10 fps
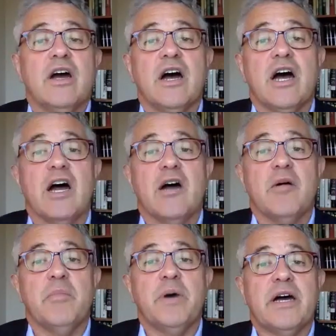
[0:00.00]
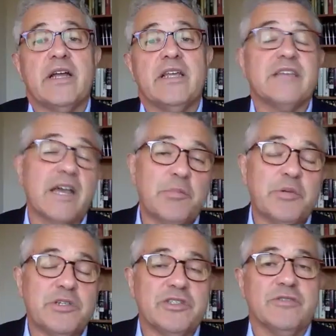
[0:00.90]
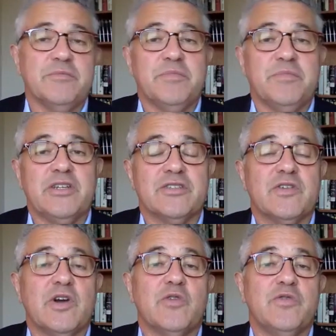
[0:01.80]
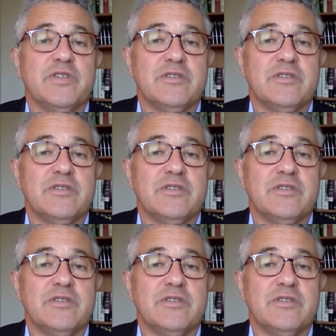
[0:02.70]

but he's out of prison because of COVID